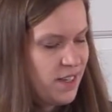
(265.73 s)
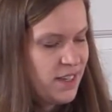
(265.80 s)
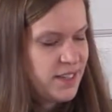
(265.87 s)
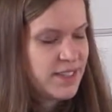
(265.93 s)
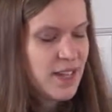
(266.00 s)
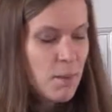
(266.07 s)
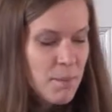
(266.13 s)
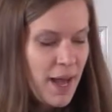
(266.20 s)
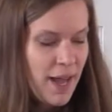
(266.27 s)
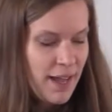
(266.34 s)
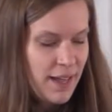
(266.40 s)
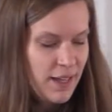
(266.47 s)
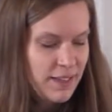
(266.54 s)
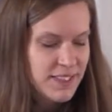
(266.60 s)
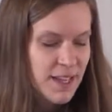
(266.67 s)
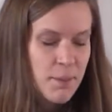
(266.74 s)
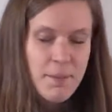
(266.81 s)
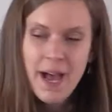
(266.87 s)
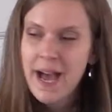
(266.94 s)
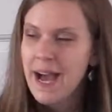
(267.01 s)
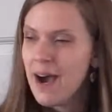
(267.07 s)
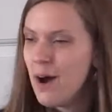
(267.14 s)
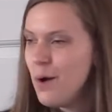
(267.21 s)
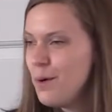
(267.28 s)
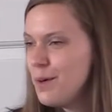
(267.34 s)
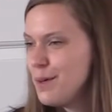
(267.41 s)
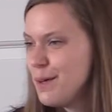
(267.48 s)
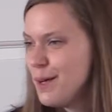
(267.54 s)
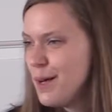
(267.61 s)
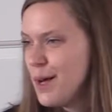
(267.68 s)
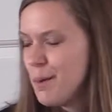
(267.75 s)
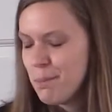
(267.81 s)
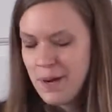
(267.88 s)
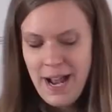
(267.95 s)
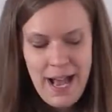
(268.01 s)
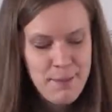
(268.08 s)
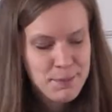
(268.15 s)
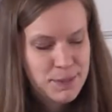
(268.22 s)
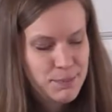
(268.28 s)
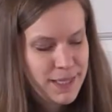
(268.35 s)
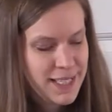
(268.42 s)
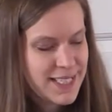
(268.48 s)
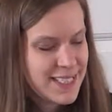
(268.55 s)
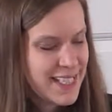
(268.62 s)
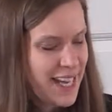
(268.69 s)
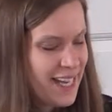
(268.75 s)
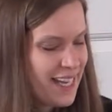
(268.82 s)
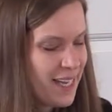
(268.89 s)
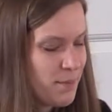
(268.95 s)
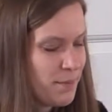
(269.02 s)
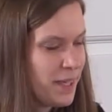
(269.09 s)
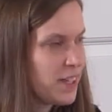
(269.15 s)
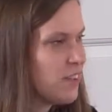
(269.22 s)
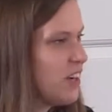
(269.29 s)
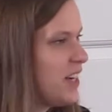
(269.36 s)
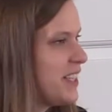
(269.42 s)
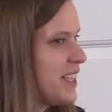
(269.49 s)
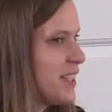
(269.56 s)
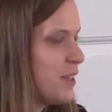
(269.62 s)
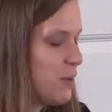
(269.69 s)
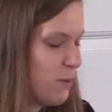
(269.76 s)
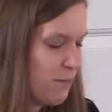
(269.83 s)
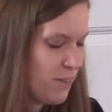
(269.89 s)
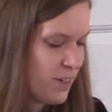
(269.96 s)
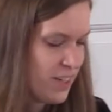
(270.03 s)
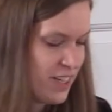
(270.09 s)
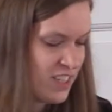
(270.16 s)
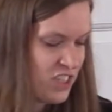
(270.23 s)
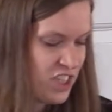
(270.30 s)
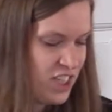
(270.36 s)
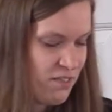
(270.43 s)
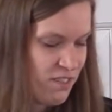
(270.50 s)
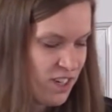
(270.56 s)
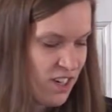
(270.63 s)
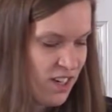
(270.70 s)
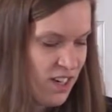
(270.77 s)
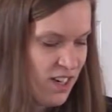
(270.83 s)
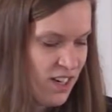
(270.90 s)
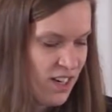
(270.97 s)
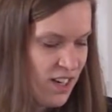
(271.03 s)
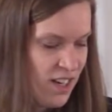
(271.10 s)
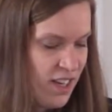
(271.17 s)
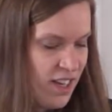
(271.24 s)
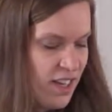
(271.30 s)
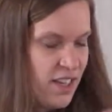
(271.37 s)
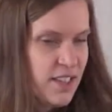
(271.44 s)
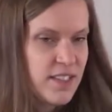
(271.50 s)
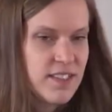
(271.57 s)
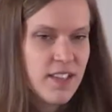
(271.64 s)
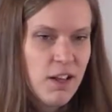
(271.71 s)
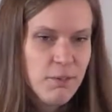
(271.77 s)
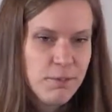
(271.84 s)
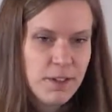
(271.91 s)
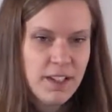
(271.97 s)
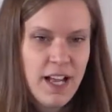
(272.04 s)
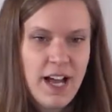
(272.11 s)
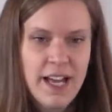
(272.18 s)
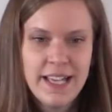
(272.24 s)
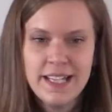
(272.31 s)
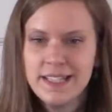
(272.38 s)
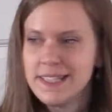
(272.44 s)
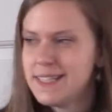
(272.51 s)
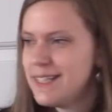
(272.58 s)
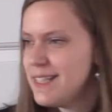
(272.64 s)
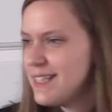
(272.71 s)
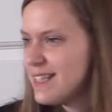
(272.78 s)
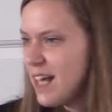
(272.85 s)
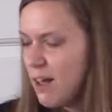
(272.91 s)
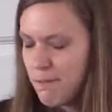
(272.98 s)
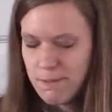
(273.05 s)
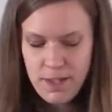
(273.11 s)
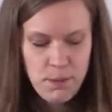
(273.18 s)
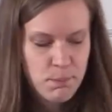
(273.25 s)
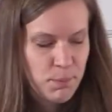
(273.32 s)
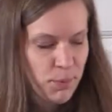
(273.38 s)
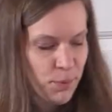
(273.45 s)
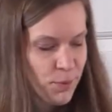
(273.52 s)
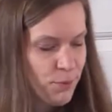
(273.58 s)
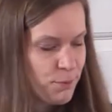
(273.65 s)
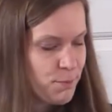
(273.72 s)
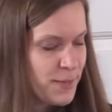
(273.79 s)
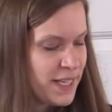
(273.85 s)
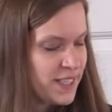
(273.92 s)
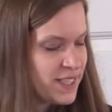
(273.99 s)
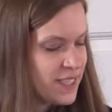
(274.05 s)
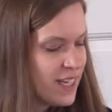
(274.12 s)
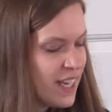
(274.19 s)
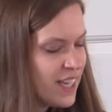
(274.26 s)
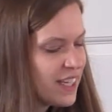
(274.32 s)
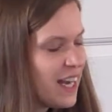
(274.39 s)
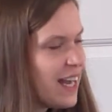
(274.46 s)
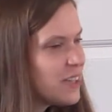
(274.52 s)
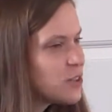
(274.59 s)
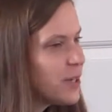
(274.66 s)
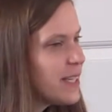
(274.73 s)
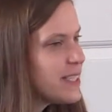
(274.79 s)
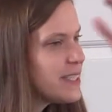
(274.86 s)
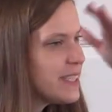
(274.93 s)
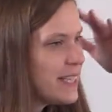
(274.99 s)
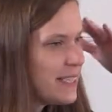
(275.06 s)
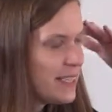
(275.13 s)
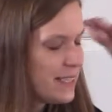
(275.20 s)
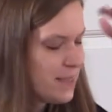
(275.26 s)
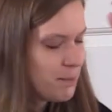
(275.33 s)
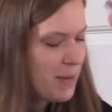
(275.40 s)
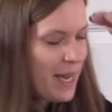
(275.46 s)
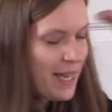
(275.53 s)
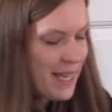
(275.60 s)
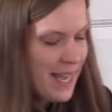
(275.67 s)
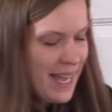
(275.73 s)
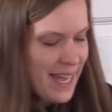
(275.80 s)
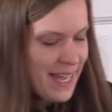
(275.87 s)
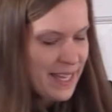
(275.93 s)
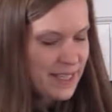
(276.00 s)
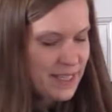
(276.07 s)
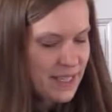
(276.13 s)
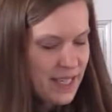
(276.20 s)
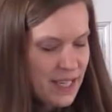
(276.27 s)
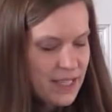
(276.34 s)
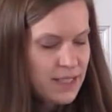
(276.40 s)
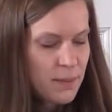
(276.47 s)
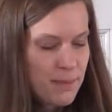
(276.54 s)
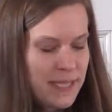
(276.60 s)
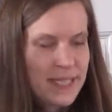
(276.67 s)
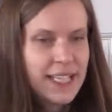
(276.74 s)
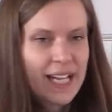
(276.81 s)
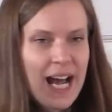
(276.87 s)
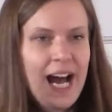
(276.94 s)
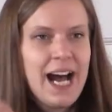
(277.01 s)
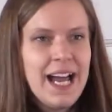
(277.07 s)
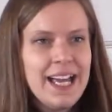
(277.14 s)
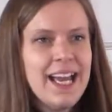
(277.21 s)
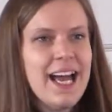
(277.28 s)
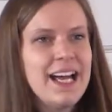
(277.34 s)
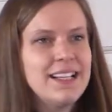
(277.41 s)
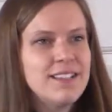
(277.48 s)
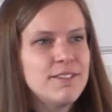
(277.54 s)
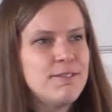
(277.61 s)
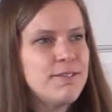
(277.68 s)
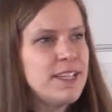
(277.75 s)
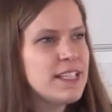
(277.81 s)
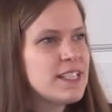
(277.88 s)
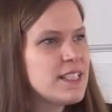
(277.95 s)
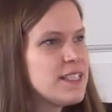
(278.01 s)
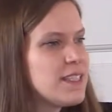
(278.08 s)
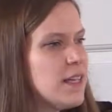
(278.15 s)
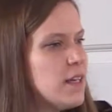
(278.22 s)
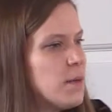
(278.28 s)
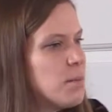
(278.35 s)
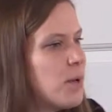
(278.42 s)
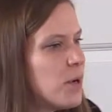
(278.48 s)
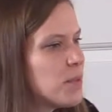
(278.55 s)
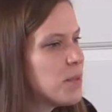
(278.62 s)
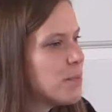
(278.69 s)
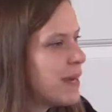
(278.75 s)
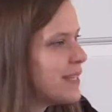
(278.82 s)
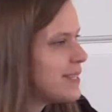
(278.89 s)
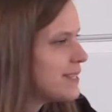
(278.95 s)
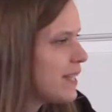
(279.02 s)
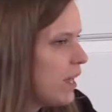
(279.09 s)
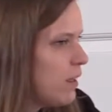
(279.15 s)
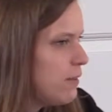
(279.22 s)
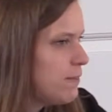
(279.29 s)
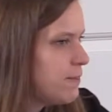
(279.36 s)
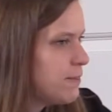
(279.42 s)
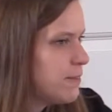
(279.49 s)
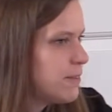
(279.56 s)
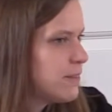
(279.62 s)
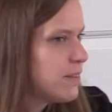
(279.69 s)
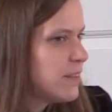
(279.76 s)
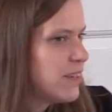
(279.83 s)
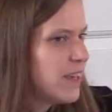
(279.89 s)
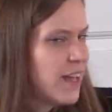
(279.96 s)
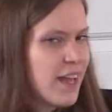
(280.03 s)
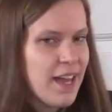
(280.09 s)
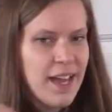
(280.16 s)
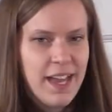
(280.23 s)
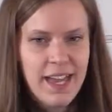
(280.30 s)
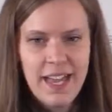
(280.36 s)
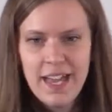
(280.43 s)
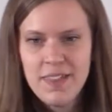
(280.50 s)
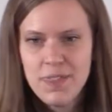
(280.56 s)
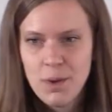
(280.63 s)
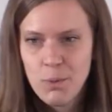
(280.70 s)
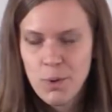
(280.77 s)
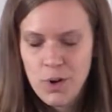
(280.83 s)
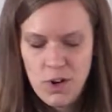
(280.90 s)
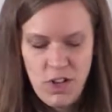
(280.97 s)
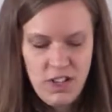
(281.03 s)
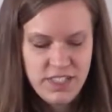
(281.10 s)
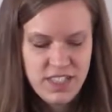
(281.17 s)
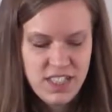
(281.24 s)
Somehow, perhaps because I am a chronic overachiever, self-reliance and self-improvement got translated in my head to mean that I had to fix both myself and the world,